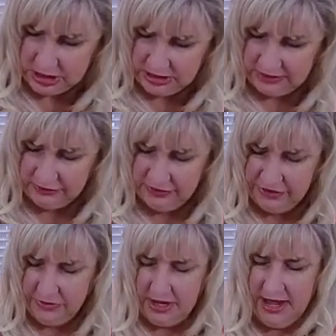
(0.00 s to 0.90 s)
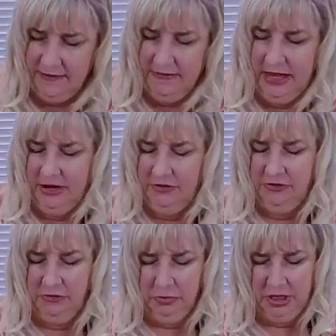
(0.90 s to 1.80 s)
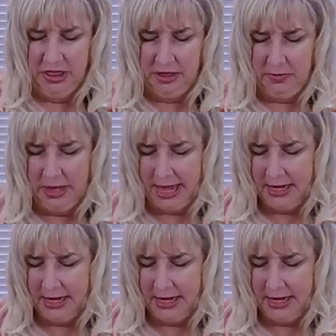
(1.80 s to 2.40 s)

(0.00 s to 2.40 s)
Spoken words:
this 2.5 inch with the black